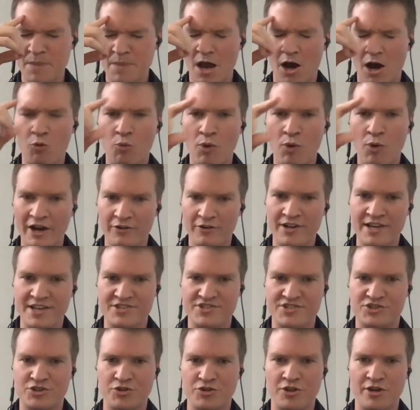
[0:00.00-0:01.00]

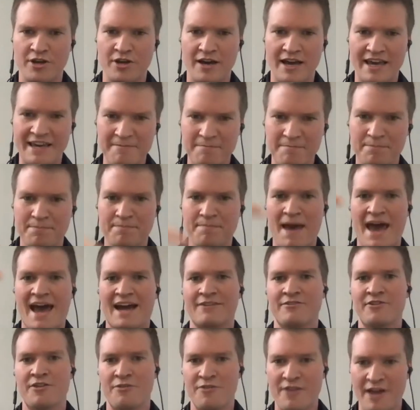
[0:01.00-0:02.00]
awareness to the
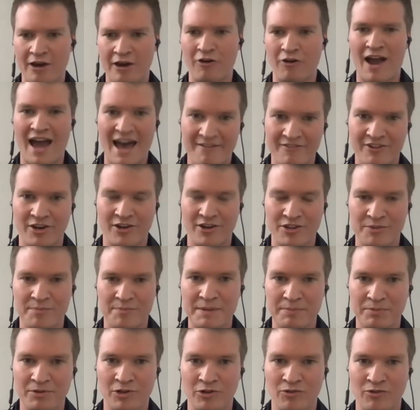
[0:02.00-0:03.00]
impact that they are having on the
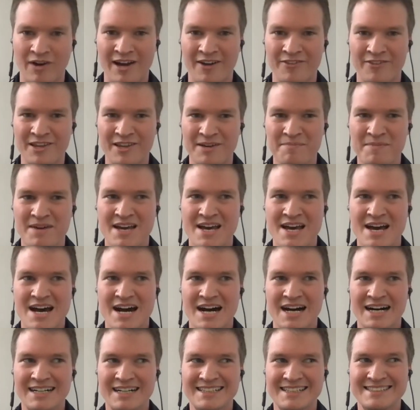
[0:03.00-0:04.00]
people around them,
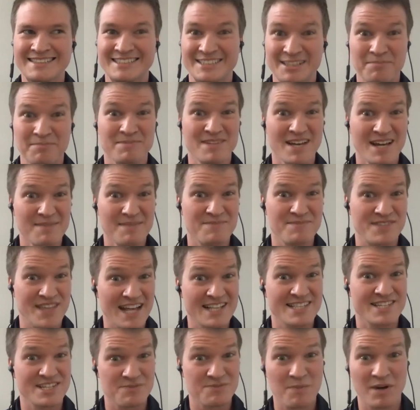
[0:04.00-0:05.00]
uh, sometimes
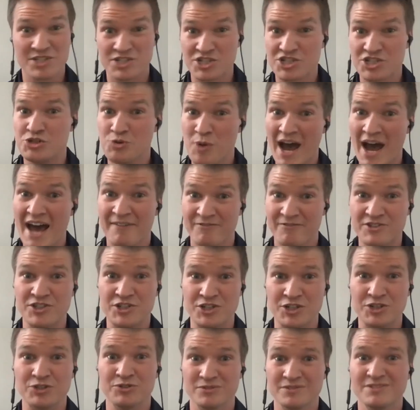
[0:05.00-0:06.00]
that's as much as you have to do.